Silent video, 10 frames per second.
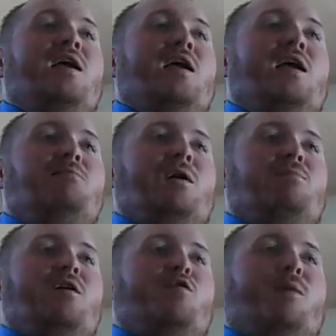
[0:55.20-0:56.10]
In
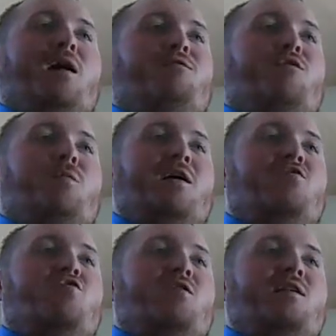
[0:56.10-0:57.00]
Montpelier, Vermont,
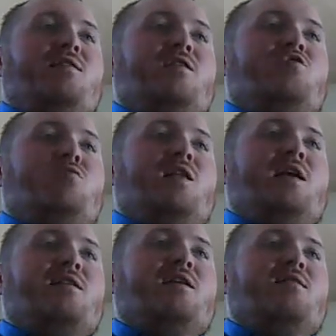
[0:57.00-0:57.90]
Vermont's new legislature
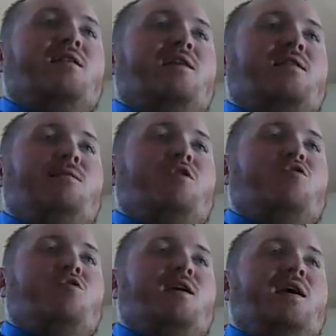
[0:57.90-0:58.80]
re-elected the state's
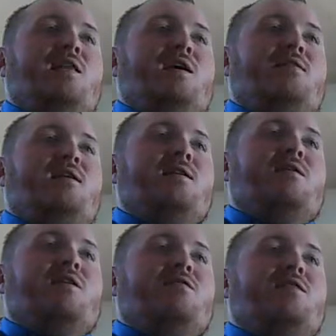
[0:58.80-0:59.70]
governor Thursday in the second
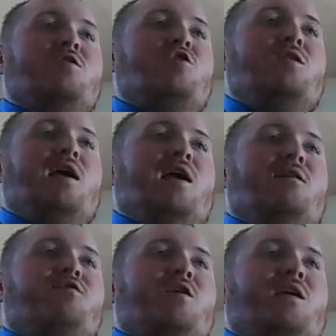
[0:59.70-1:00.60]
day of its session
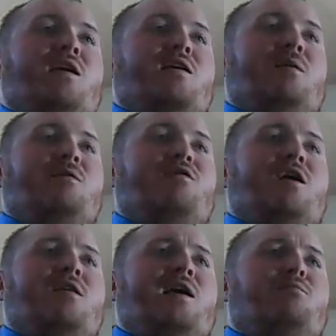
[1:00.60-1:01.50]
after the incumbent
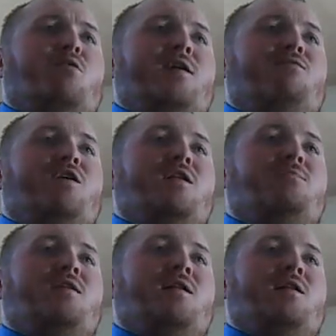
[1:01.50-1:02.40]
failed to get more than
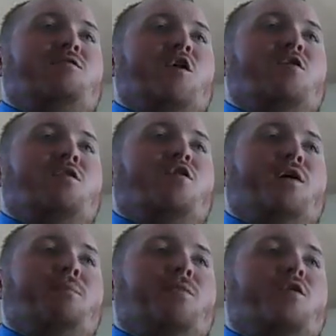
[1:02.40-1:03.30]
50% of the vote in
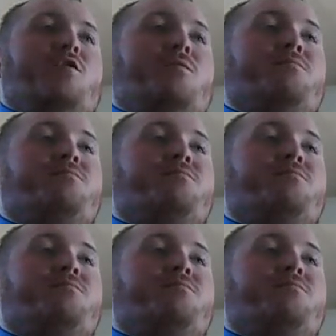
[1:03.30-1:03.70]
November.